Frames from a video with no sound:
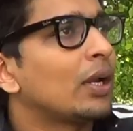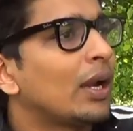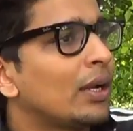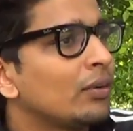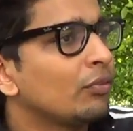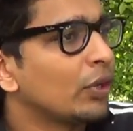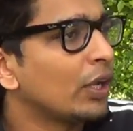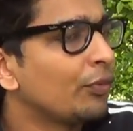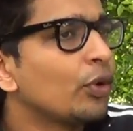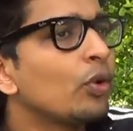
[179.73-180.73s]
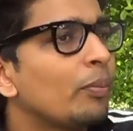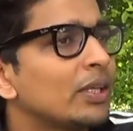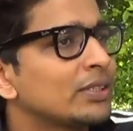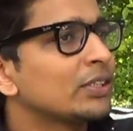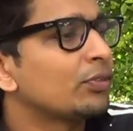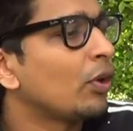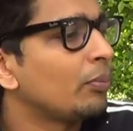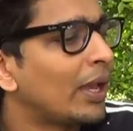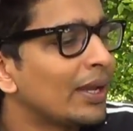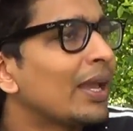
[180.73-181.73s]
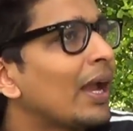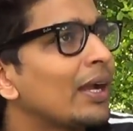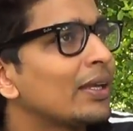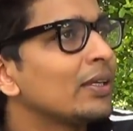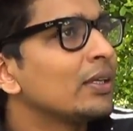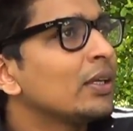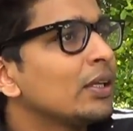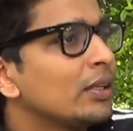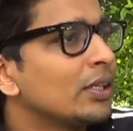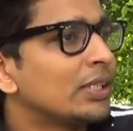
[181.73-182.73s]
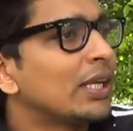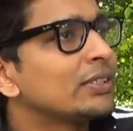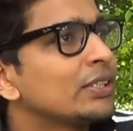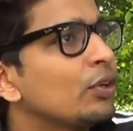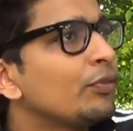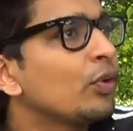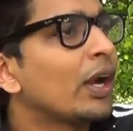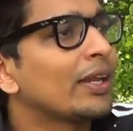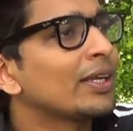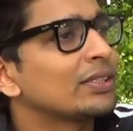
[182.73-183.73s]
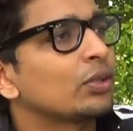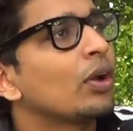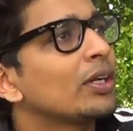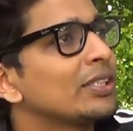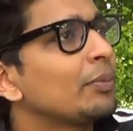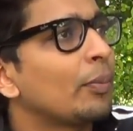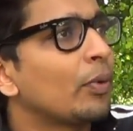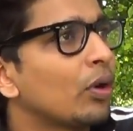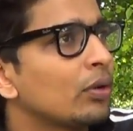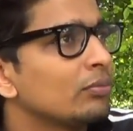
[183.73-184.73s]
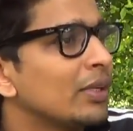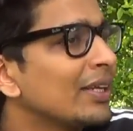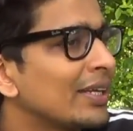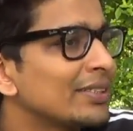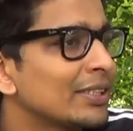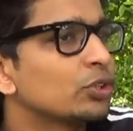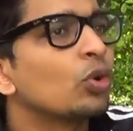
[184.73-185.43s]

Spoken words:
And if you do masters from any IIT, the chances of you getting a scholarship abroad increases